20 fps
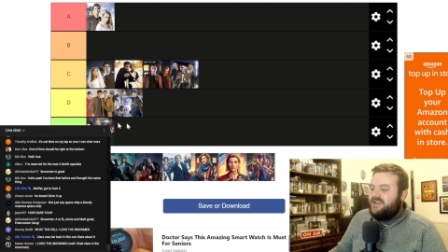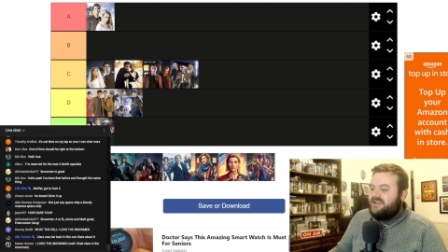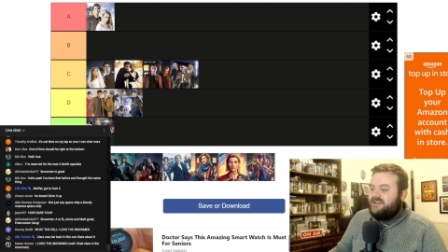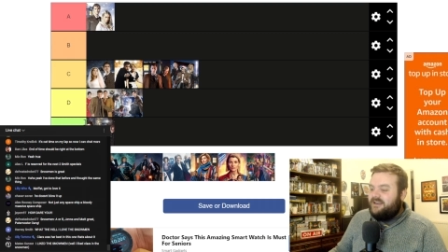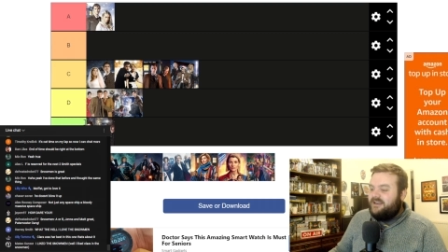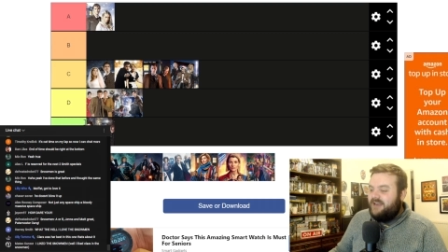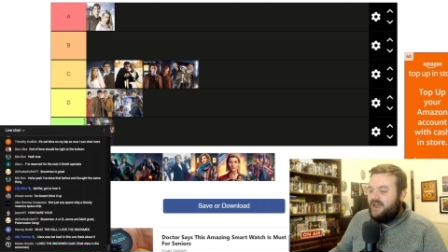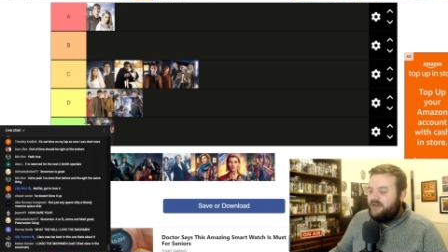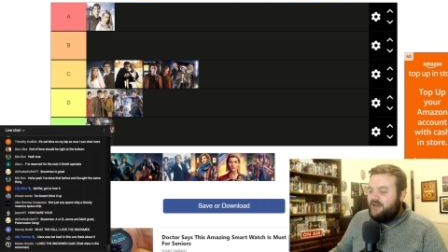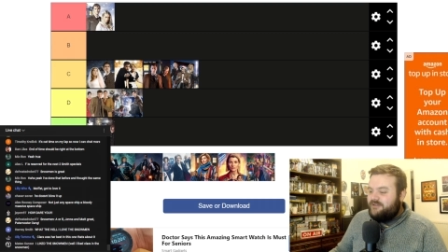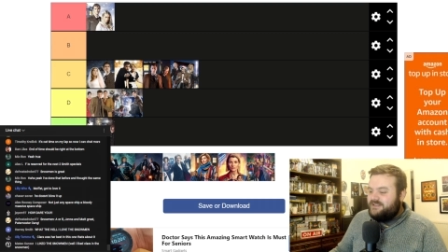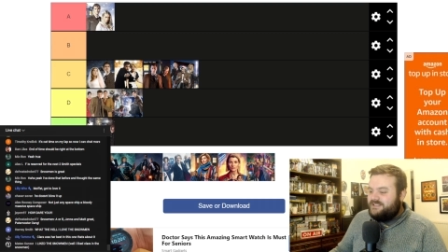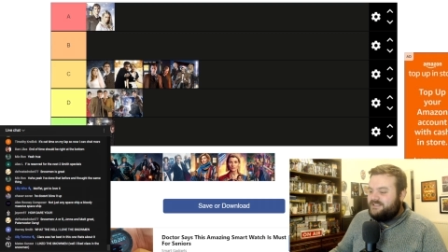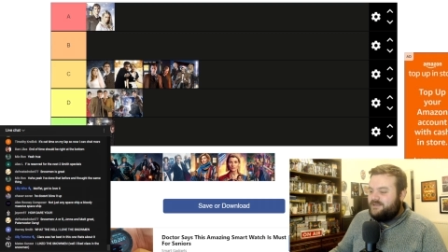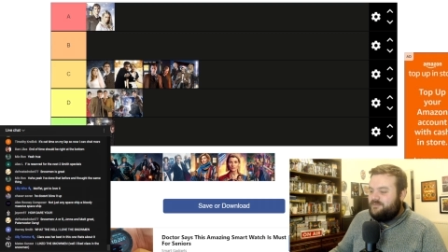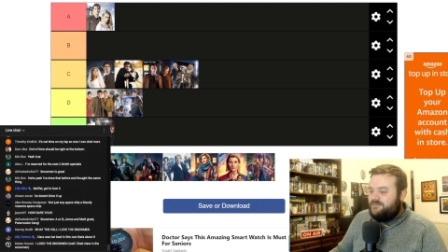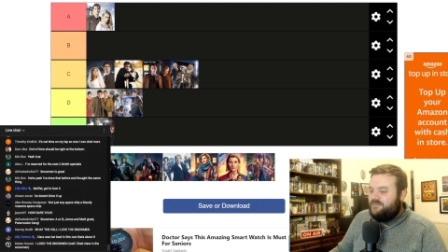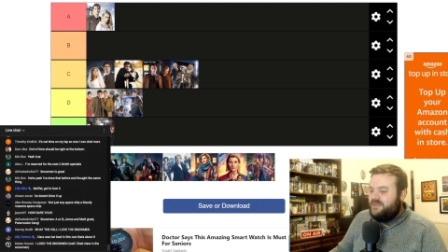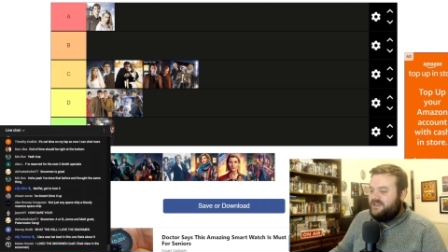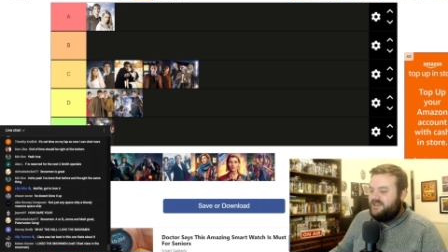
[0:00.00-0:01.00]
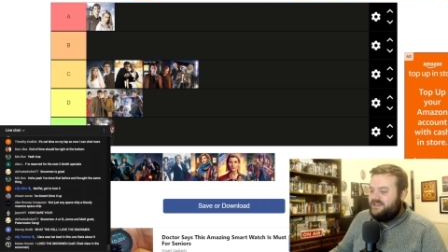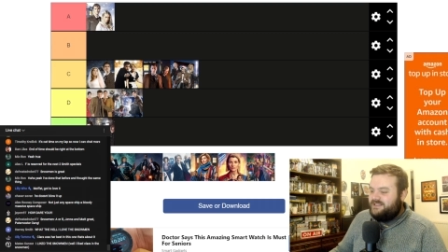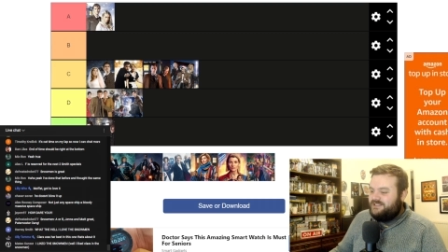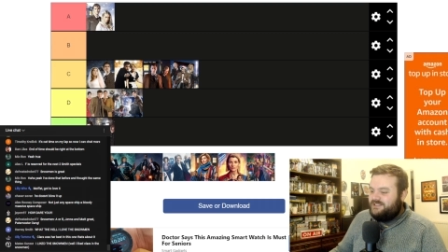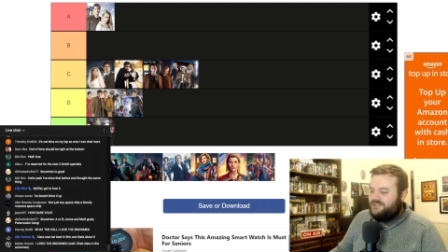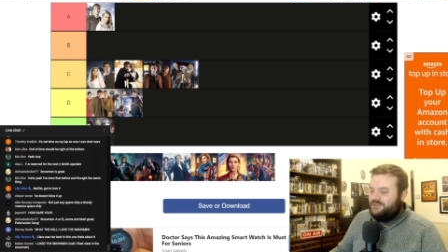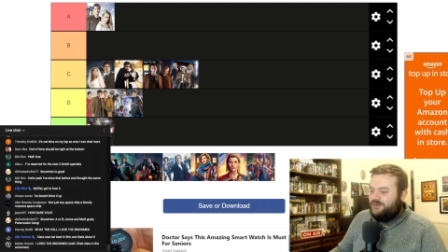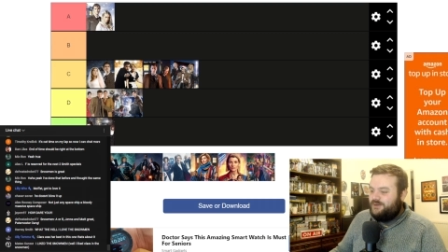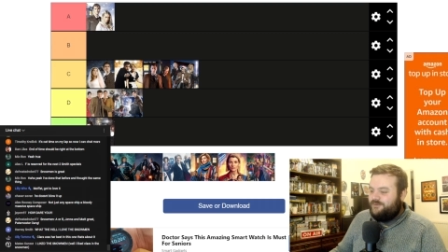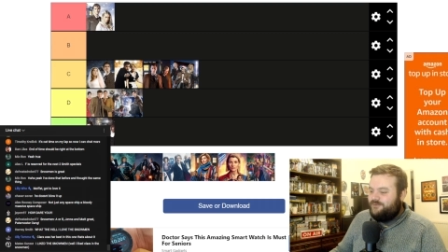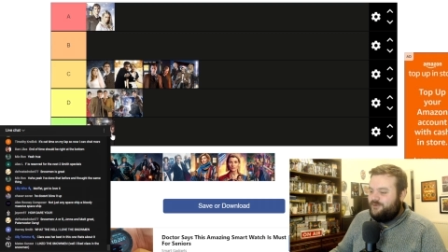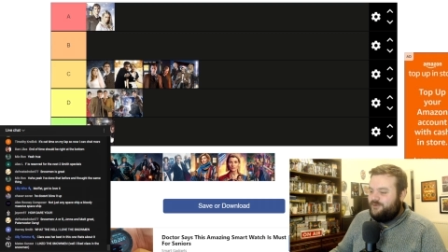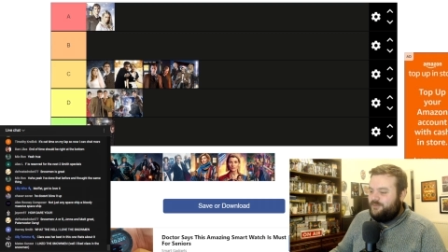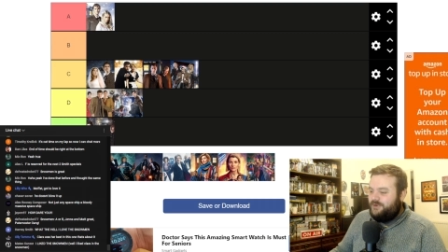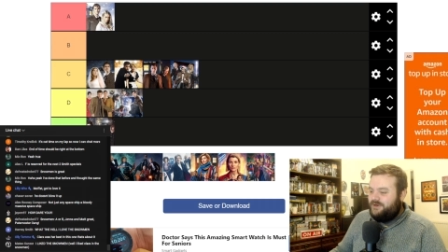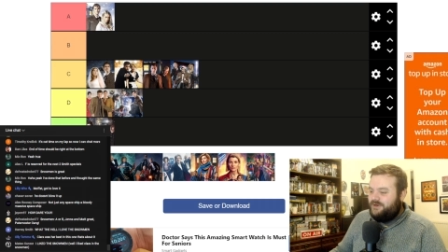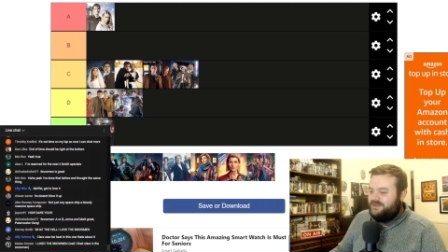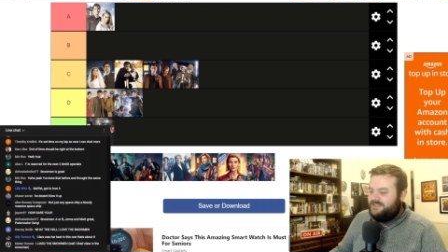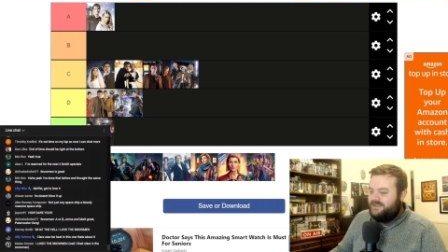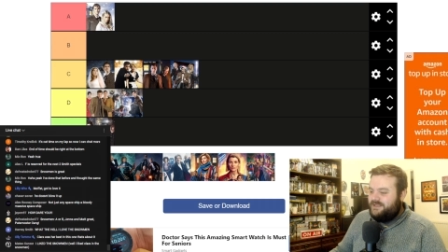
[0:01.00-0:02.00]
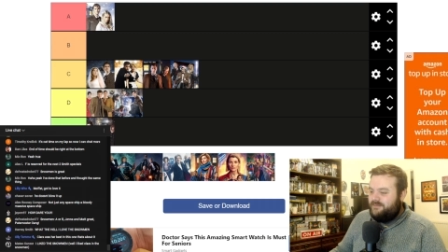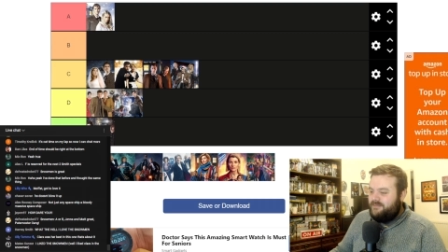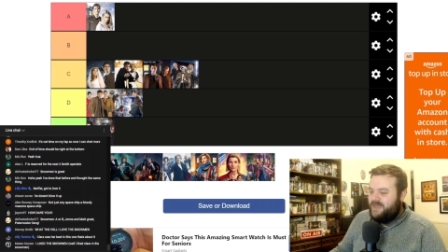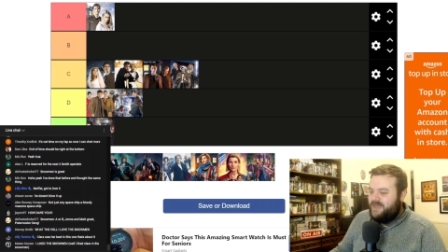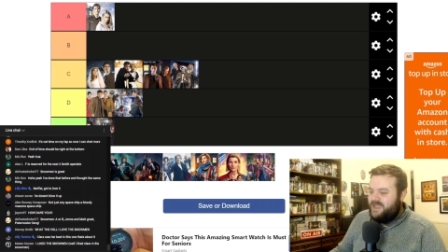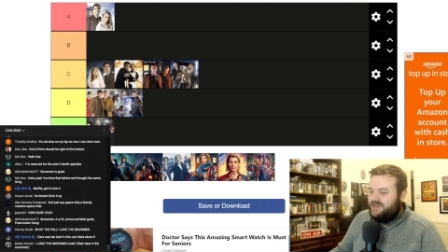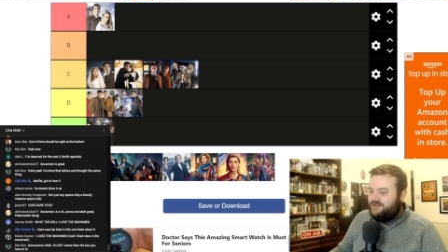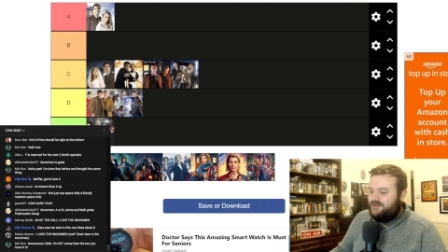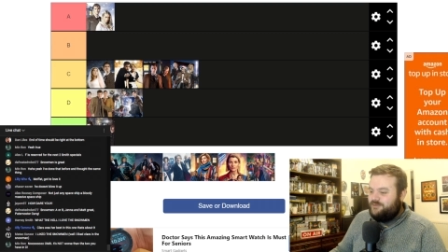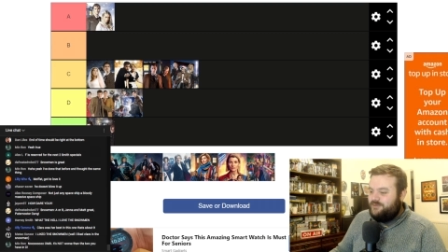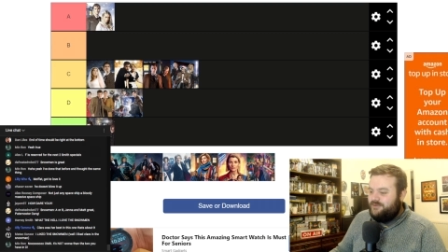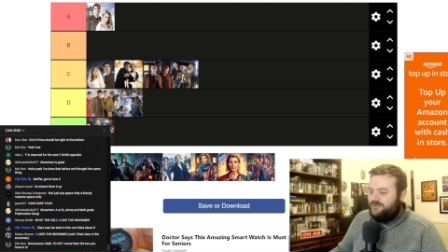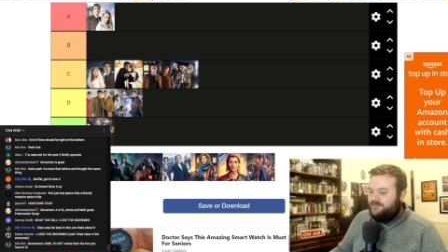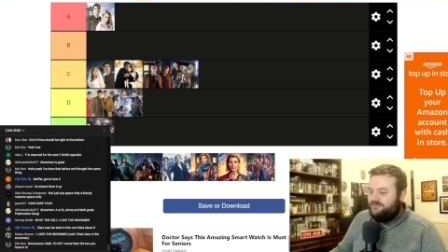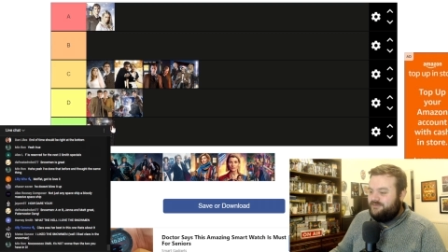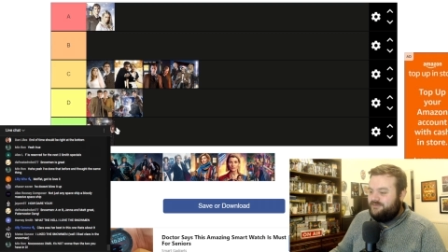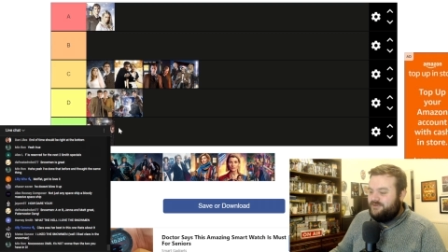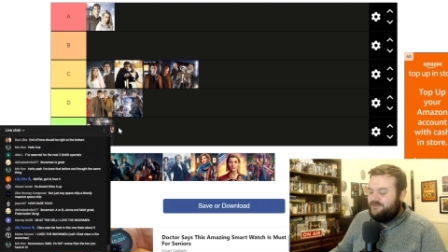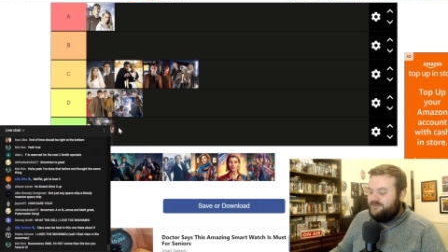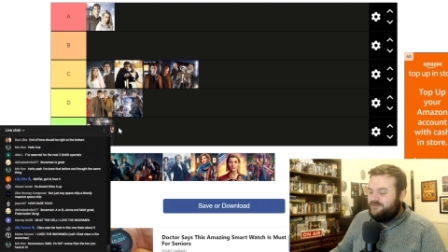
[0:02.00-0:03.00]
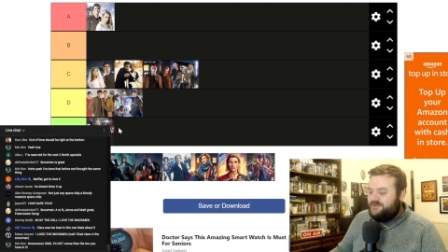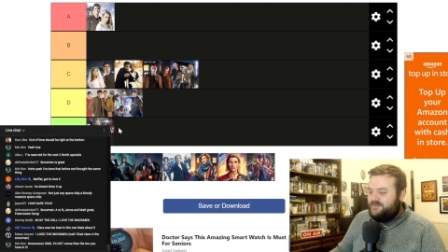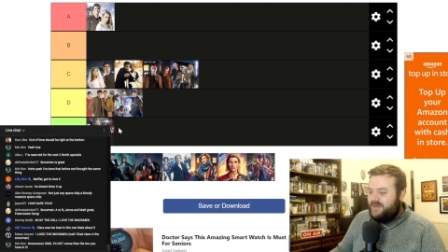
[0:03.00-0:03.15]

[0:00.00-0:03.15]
Clara's a bit insufferable as a maid who who